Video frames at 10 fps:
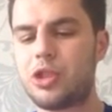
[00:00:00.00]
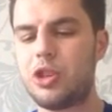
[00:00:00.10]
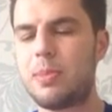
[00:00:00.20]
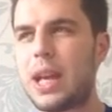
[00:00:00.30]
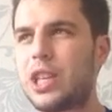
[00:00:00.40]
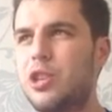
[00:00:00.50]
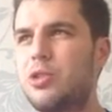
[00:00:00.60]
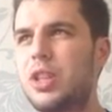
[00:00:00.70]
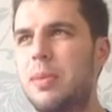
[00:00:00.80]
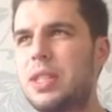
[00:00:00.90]
Eubank
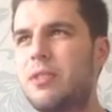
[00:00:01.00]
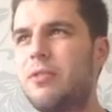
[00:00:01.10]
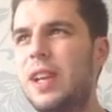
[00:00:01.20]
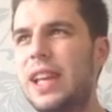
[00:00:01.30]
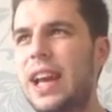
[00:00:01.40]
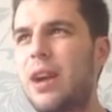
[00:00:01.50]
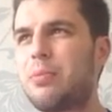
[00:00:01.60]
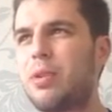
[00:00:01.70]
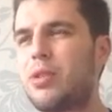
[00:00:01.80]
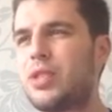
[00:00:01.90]
used them as a feeling
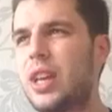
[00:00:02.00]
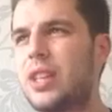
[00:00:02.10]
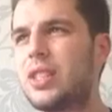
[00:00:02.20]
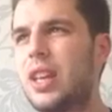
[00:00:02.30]
out process